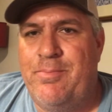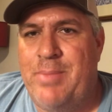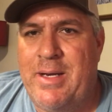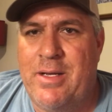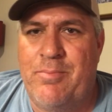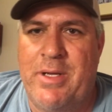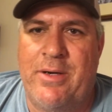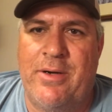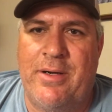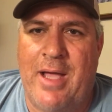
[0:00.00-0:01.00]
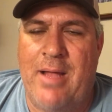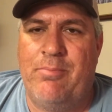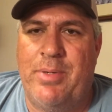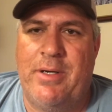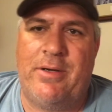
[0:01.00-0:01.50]
peanut picker, cotton
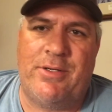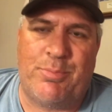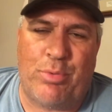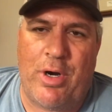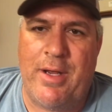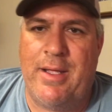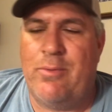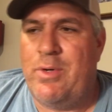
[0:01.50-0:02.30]
picker, spraying.